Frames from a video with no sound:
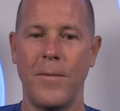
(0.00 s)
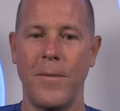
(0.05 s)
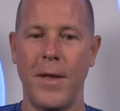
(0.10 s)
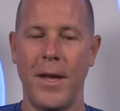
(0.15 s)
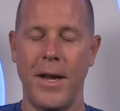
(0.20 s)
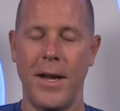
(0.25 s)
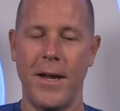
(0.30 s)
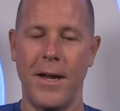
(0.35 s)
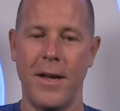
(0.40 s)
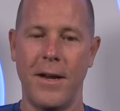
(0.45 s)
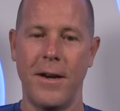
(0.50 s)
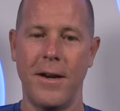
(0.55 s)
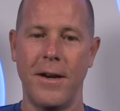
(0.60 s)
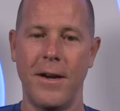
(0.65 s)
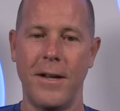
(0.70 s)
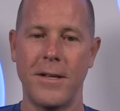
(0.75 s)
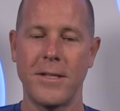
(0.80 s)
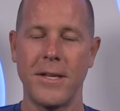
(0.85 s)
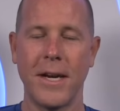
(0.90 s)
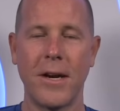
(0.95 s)

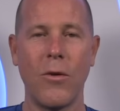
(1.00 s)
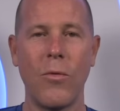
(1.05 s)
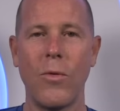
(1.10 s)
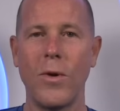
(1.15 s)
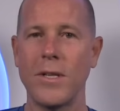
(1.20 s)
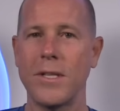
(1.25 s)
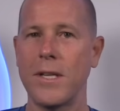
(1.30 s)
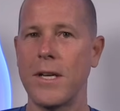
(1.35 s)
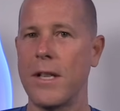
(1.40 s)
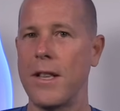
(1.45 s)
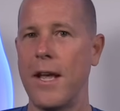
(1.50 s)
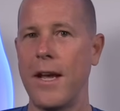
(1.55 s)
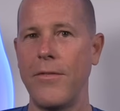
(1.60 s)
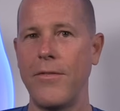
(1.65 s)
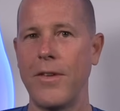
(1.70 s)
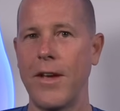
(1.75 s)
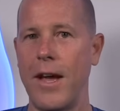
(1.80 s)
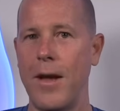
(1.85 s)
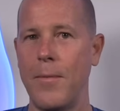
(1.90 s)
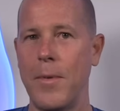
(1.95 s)
And it's like a once in a
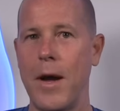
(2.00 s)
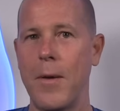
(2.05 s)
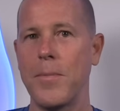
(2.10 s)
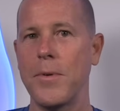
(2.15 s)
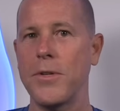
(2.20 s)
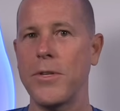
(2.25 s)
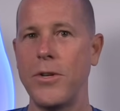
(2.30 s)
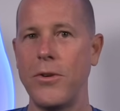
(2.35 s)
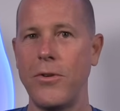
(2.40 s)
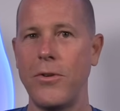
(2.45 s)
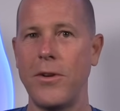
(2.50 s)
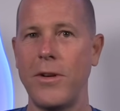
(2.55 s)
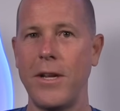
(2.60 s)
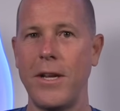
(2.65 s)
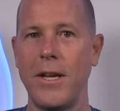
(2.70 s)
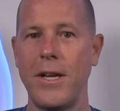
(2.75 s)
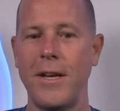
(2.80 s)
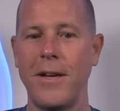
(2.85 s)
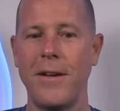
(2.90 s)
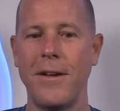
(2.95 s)
lifetime
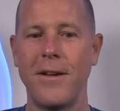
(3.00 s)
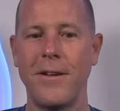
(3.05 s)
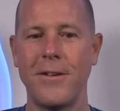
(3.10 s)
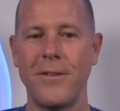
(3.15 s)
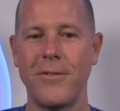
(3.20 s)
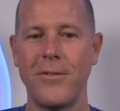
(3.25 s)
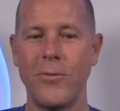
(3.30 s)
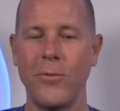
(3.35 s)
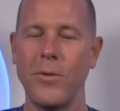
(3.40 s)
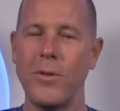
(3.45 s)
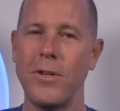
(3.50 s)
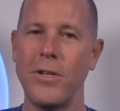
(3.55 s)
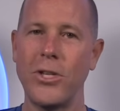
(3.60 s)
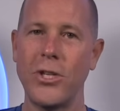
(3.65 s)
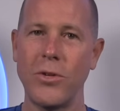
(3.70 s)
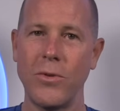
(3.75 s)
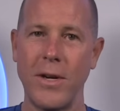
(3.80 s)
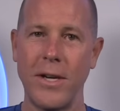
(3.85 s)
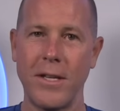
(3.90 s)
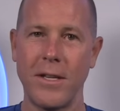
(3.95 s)
opportunity to really
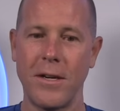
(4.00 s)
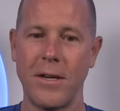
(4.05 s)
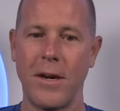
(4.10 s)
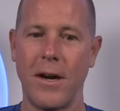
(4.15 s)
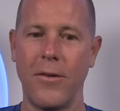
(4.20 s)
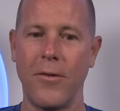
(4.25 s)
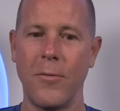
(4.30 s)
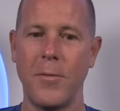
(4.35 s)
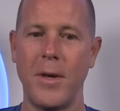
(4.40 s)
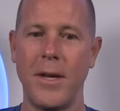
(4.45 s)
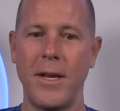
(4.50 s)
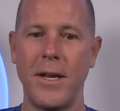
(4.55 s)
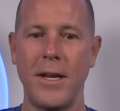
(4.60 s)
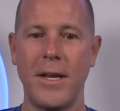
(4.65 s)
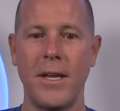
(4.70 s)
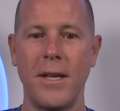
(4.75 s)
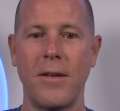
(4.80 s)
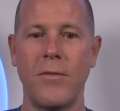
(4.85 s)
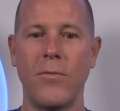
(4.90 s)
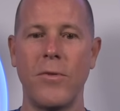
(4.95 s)
shrink the government
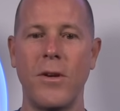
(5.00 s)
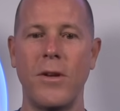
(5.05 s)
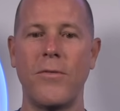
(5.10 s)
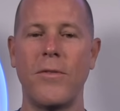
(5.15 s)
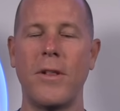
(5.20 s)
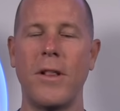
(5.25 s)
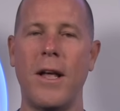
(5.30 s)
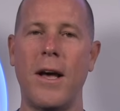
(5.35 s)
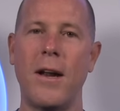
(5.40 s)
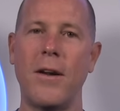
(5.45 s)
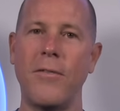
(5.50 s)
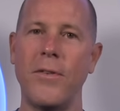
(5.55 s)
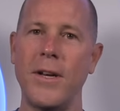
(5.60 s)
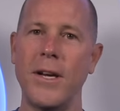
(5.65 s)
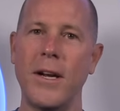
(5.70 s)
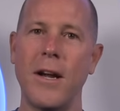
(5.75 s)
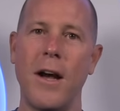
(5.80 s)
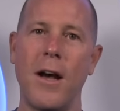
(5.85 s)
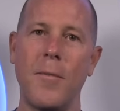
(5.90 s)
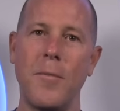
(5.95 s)
and get rid of a lot of
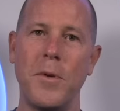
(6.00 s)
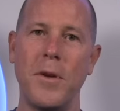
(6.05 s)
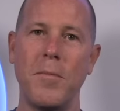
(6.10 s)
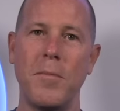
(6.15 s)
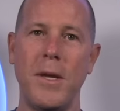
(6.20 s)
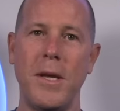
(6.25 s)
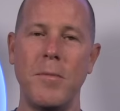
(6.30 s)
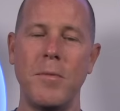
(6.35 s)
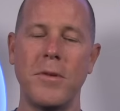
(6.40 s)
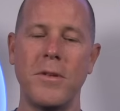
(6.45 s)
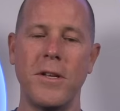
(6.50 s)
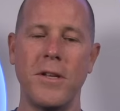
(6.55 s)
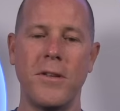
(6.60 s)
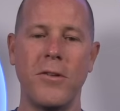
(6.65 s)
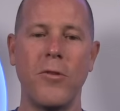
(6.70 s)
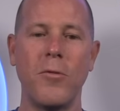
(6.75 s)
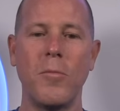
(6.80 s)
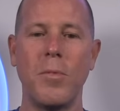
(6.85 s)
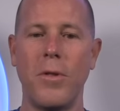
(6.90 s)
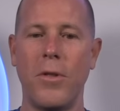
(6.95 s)
incompetent people that
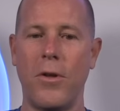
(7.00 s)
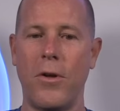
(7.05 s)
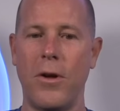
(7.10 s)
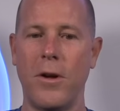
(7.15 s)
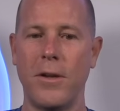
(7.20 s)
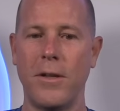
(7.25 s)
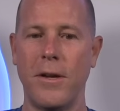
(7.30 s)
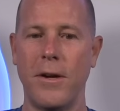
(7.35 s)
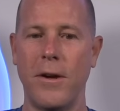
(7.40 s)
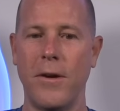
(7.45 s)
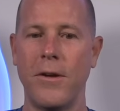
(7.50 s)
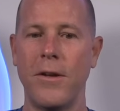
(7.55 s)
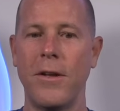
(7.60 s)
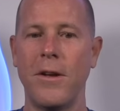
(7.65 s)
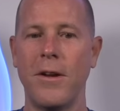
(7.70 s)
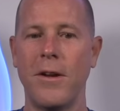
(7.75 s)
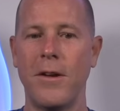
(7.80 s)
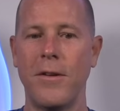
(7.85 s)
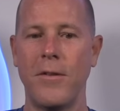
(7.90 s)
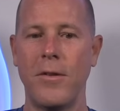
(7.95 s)
don't belong there
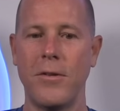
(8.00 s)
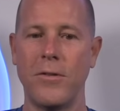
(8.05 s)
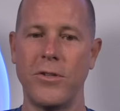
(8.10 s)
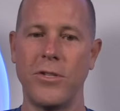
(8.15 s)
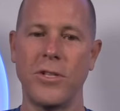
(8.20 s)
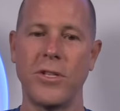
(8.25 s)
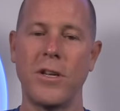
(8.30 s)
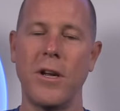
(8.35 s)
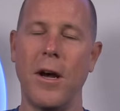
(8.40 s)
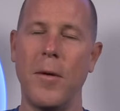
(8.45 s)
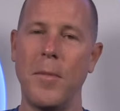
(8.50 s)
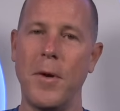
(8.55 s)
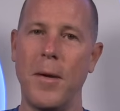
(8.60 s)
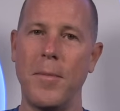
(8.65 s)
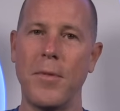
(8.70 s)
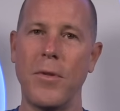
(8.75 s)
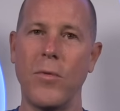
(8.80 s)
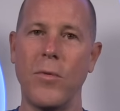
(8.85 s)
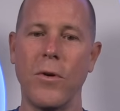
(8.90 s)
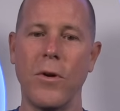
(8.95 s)
that are just gumming
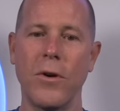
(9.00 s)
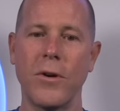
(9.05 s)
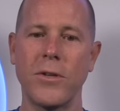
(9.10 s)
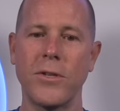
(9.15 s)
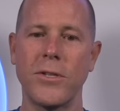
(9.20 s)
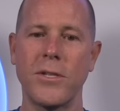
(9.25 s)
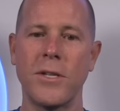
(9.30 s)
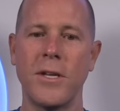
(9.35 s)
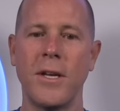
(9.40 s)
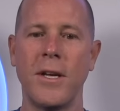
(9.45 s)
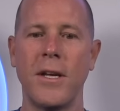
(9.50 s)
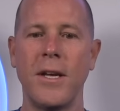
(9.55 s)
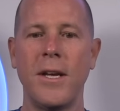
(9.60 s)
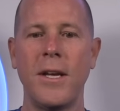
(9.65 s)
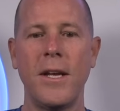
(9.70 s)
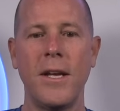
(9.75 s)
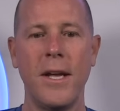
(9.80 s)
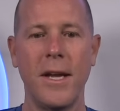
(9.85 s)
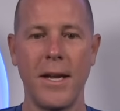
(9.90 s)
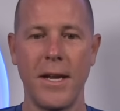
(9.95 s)
up the works
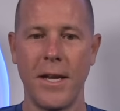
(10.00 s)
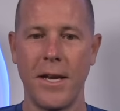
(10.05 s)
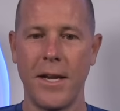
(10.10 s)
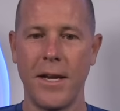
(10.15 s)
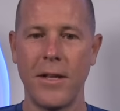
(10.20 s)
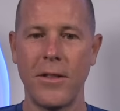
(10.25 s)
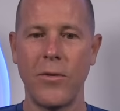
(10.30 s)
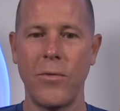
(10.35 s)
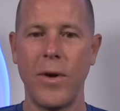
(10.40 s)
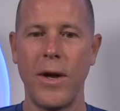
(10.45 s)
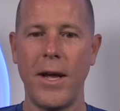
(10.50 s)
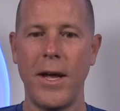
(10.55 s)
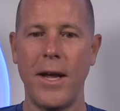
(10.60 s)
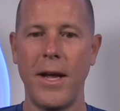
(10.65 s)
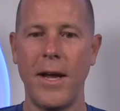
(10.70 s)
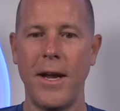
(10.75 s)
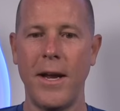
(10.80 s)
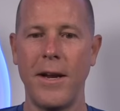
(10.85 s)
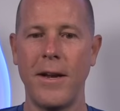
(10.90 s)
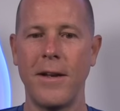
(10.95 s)
and getting in the
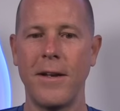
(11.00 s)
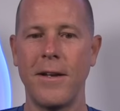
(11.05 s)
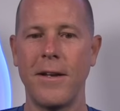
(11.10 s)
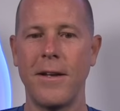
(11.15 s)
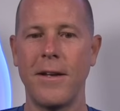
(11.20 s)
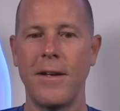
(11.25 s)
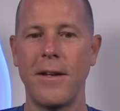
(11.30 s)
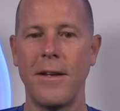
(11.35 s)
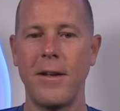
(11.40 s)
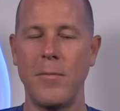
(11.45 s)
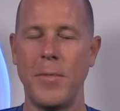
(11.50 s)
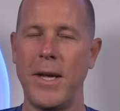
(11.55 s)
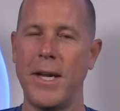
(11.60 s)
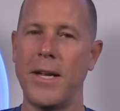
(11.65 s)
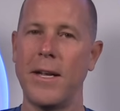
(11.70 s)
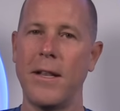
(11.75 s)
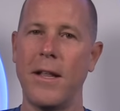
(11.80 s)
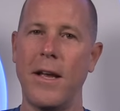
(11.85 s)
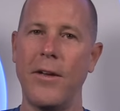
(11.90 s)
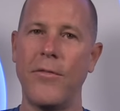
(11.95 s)
way and
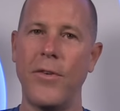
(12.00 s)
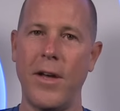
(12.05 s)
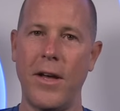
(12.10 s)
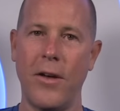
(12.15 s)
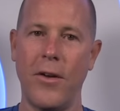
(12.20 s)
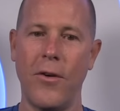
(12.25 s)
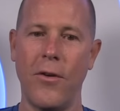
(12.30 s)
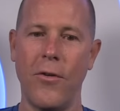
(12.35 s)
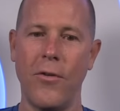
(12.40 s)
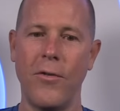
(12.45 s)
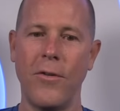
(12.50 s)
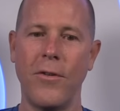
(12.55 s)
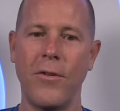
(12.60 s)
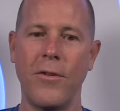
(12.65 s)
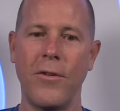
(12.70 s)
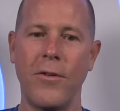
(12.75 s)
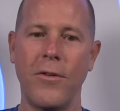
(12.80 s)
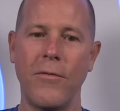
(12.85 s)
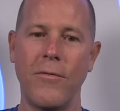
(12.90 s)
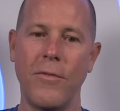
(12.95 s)
making life hell
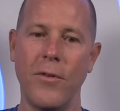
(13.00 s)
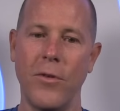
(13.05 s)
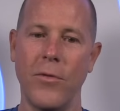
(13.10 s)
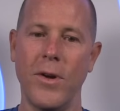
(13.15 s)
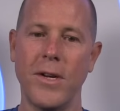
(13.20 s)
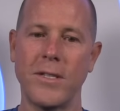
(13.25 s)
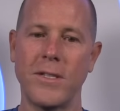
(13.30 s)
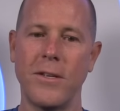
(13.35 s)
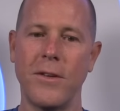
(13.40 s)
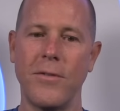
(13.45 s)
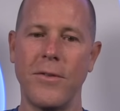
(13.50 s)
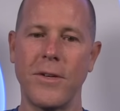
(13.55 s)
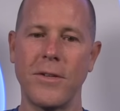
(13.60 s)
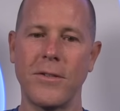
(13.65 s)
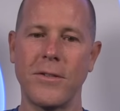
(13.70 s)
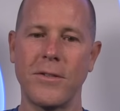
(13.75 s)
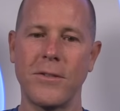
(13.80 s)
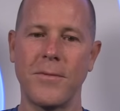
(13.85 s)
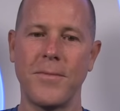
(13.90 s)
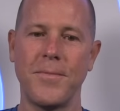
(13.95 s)
for the rest of
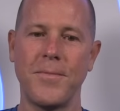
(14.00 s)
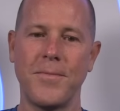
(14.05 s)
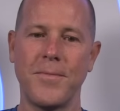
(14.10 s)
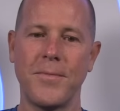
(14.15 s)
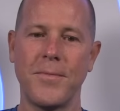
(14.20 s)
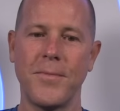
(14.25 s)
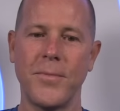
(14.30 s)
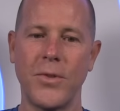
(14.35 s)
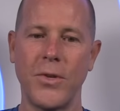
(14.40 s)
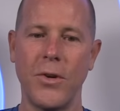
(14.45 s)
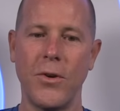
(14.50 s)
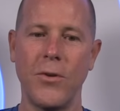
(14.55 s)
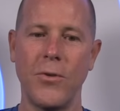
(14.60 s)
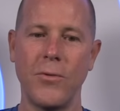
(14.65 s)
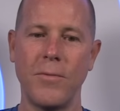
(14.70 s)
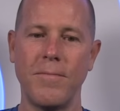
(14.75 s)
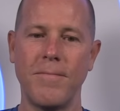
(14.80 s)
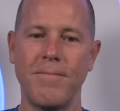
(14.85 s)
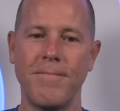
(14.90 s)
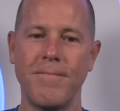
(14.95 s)
us. So